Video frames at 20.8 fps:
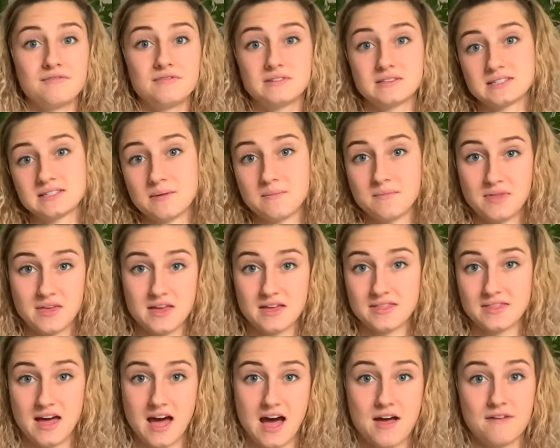
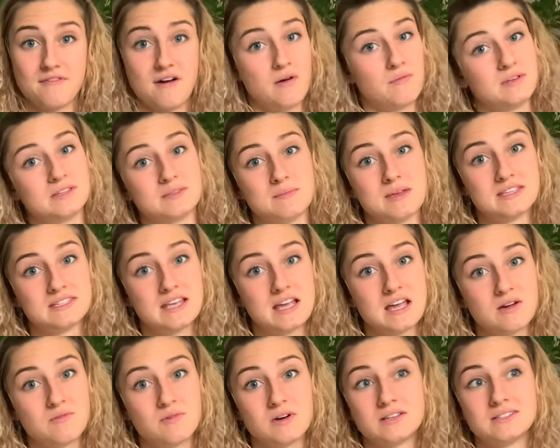Something that I felt was
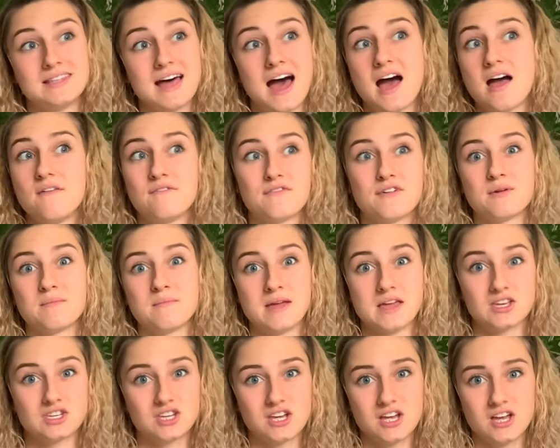missing was that
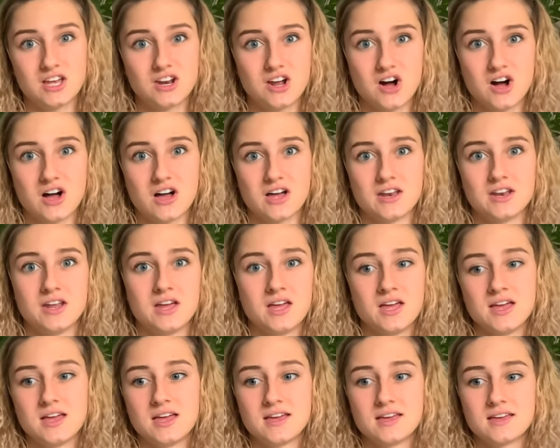information on
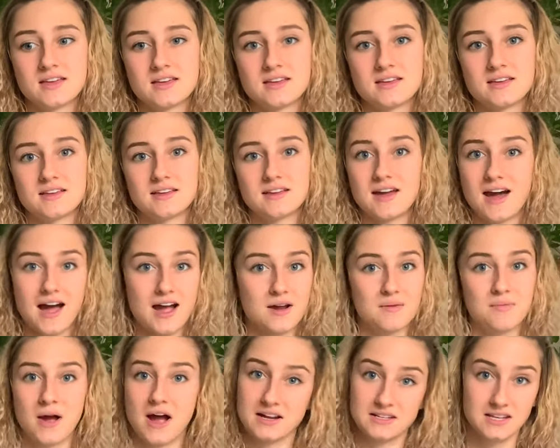
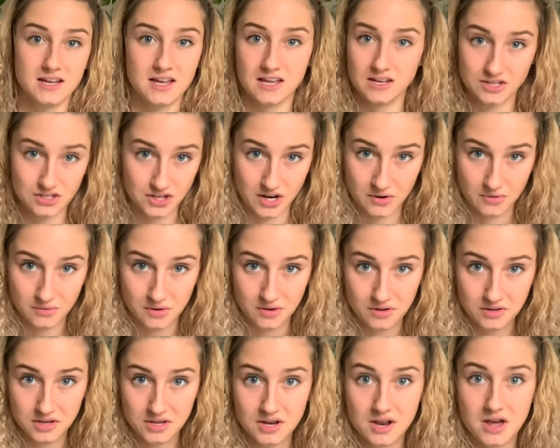chiropractic in general,
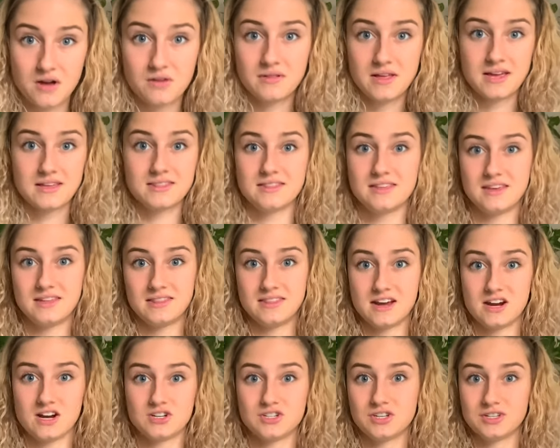you know, like
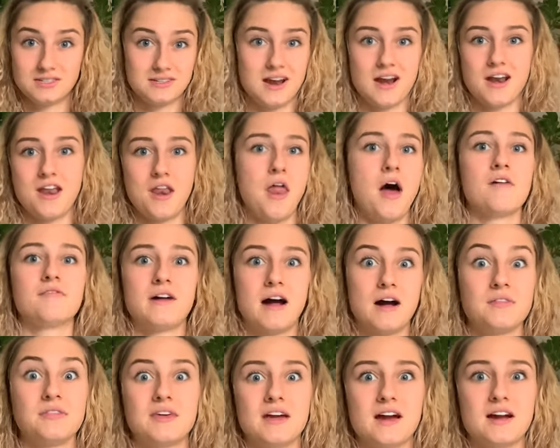there's just not enough
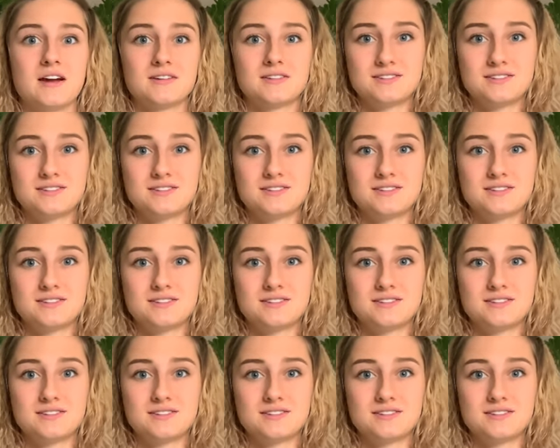out there.